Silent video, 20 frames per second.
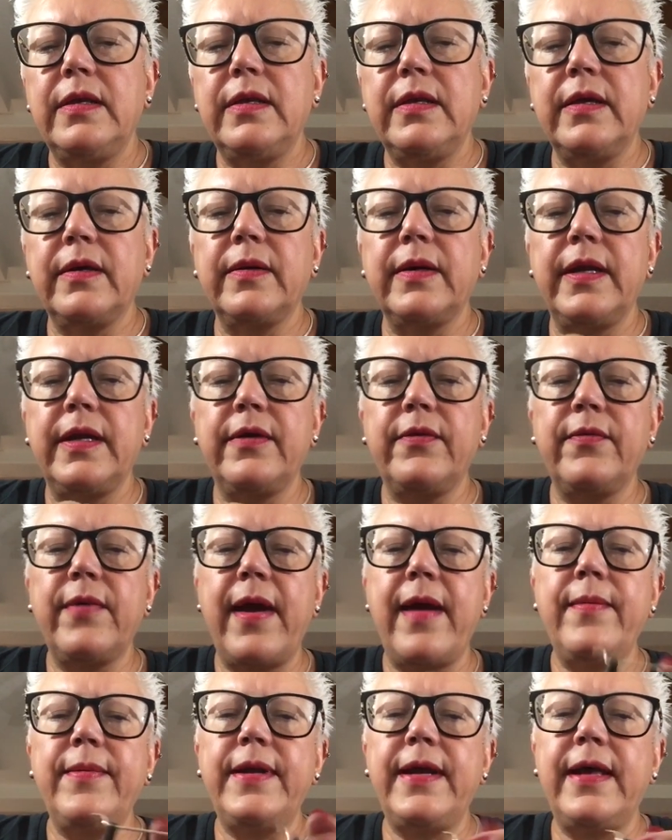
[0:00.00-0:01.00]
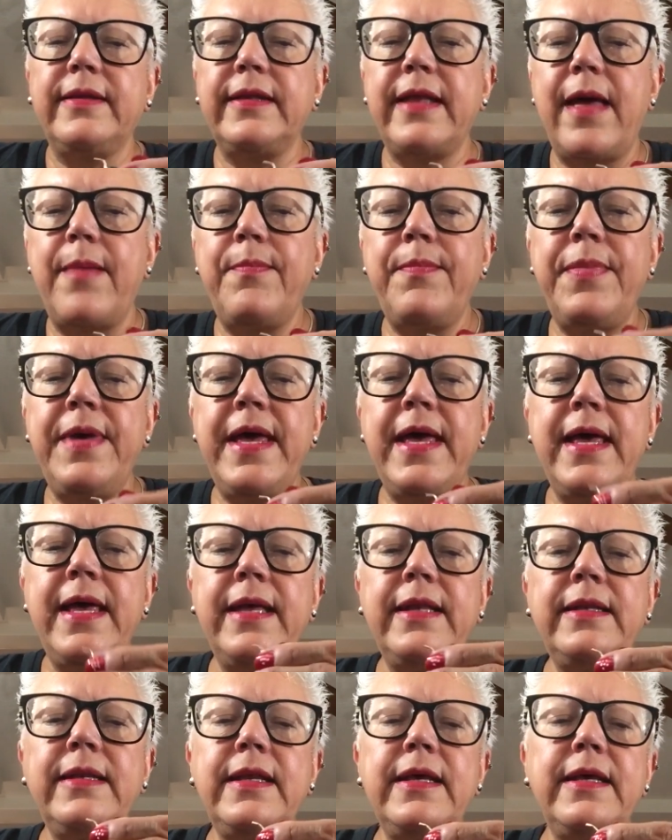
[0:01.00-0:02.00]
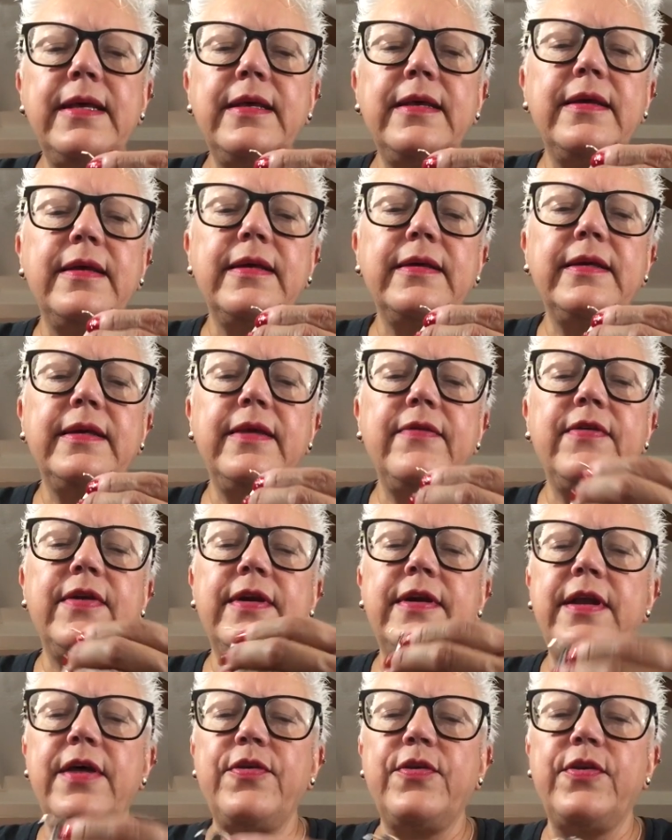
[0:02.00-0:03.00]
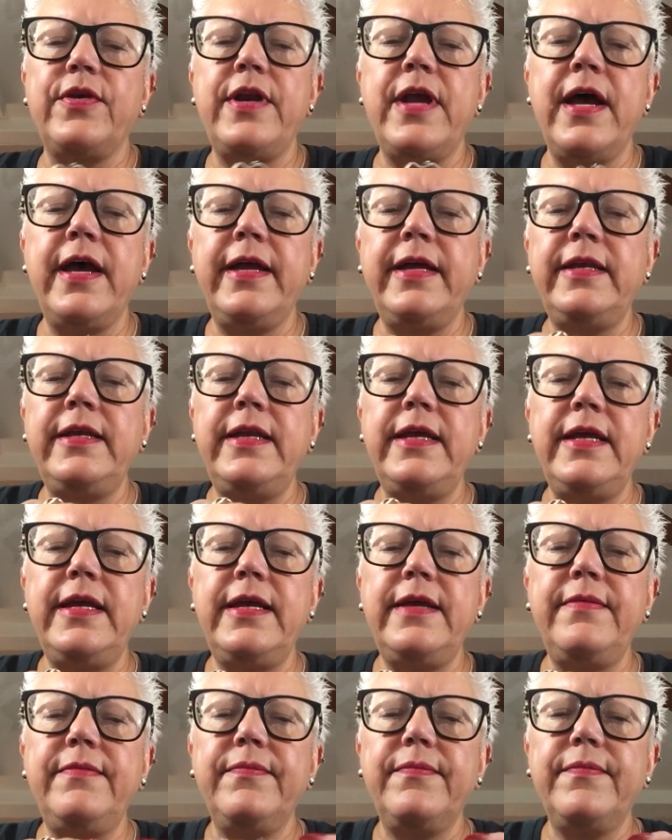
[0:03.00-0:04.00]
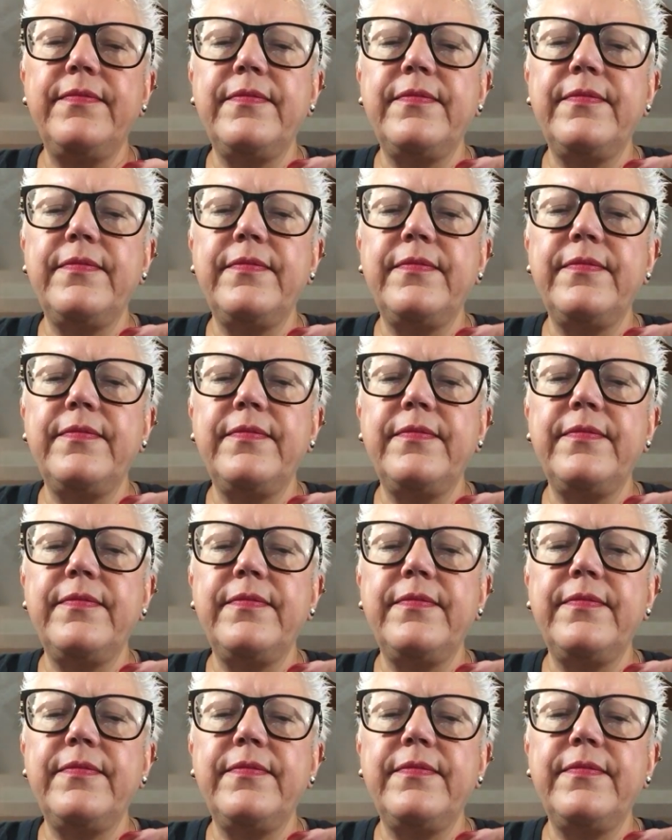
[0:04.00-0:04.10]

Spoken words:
And I'm going to grab it on that bend, give it another 90,